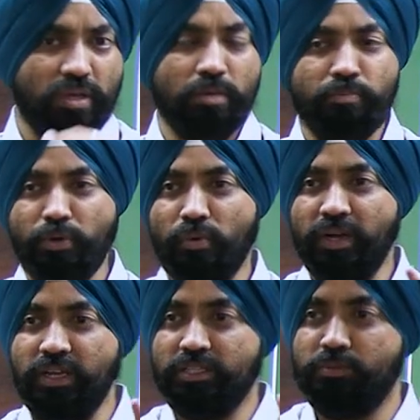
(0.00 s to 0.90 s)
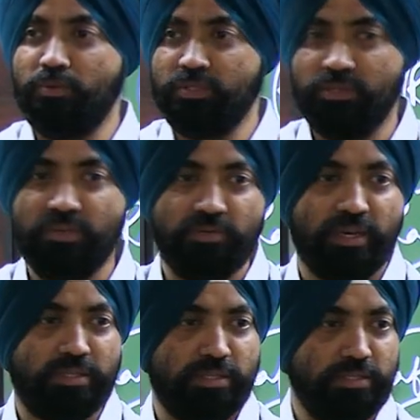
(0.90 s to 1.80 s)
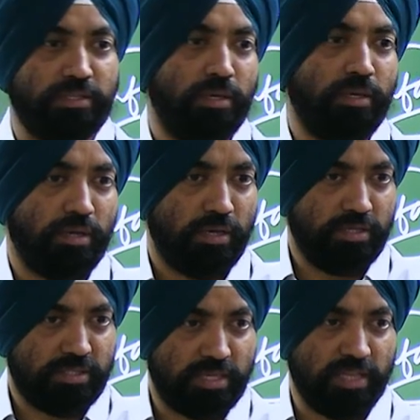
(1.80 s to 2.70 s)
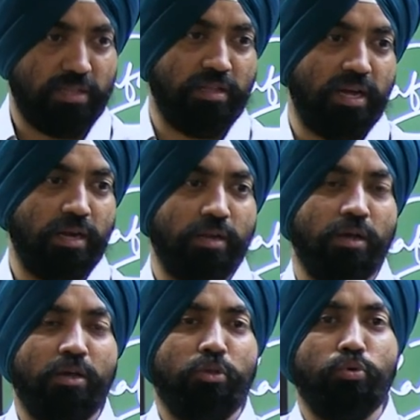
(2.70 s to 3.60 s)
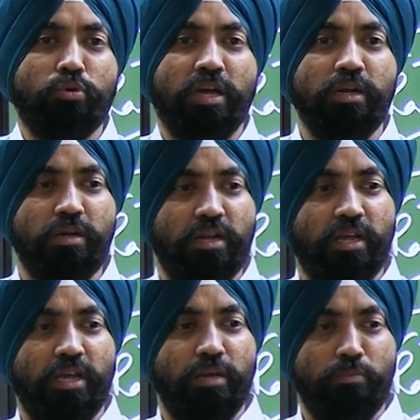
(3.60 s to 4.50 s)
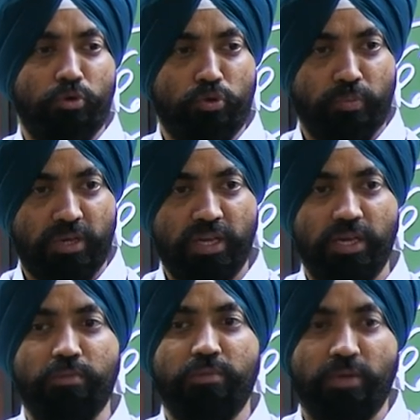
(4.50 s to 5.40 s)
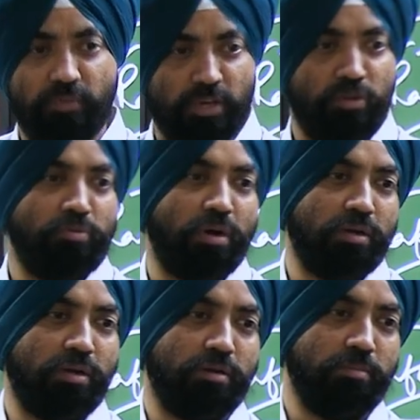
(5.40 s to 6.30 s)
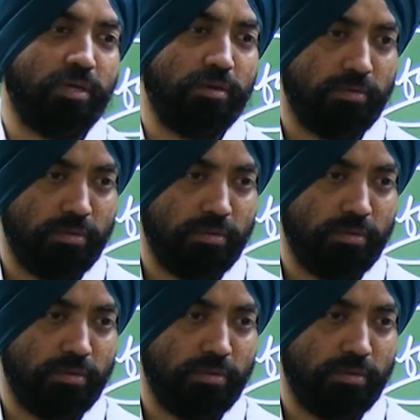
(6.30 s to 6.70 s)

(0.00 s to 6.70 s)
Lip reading: Improvised explosive devices is such that you can tame to behave the way you want it to behave.